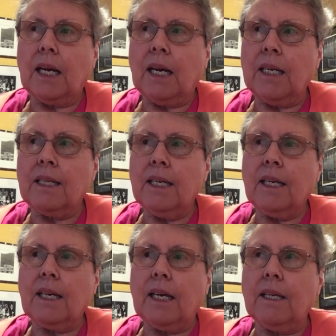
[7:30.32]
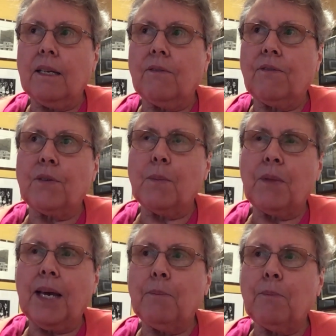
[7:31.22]
I think from
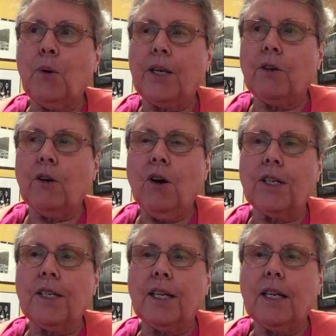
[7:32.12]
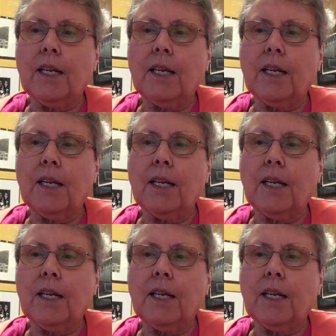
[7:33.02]
that point on,